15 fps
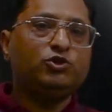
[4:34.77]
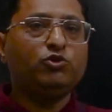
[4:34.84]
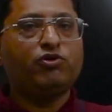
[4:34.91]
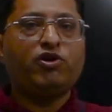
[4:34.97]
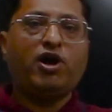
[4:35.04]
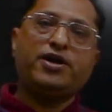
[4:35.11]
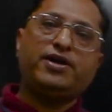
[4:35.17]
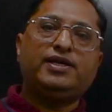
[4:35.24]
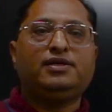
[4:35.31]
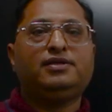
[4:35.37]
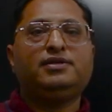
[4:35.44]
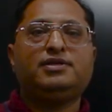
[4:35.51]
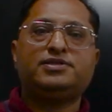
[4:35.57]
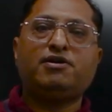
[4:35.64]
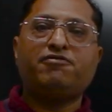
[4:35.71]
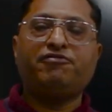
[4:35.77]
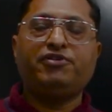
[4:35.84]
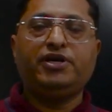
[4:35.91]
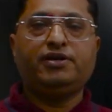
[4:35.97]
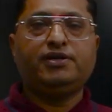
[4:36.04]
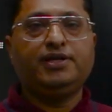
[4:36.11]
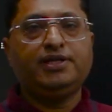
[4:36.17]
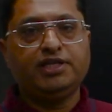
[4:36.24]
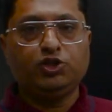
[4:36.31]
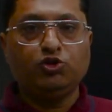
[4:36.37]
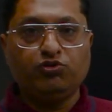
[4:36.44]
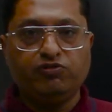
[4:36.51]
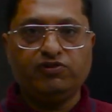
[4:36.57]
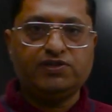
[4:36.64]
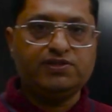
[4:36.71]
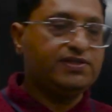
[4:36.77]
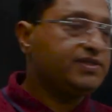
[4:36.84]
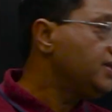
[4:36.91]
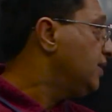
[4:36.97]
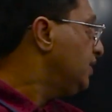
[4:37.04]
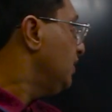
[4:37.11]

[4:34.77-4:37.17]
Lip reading: you're riding somewhere in the universe.